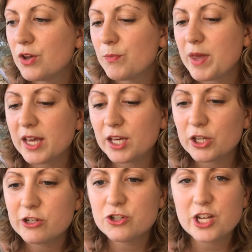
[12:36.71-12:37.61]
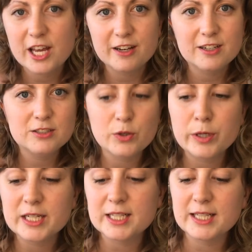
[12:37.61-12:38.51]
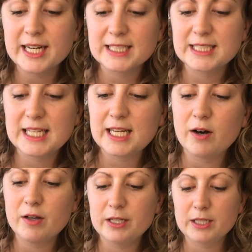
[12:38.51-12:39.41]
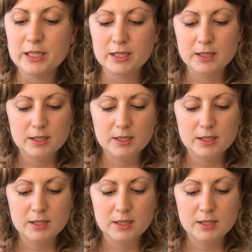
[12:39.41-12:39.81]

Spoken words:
making your shakers or collecting all your